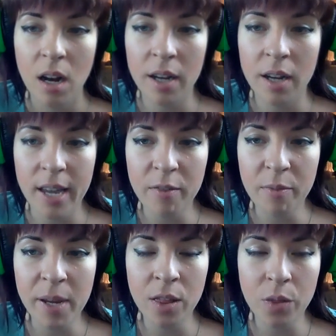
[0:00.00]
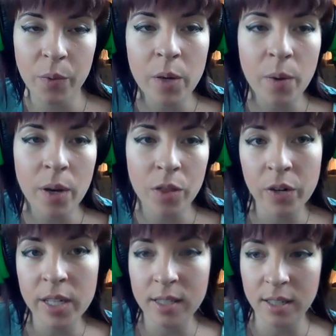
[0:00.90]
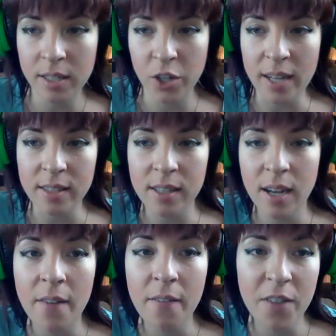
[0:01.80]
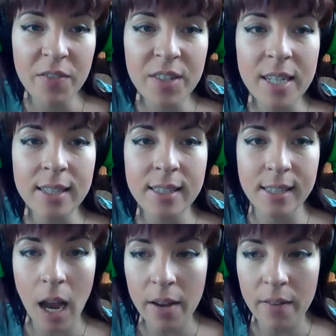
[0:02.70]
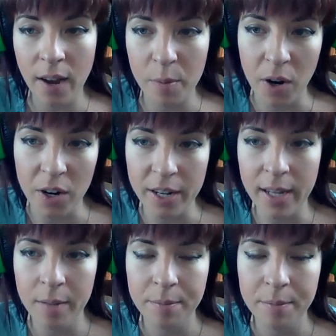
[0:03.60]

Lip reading: Caveman 313 suggests a 50s sci-fi party.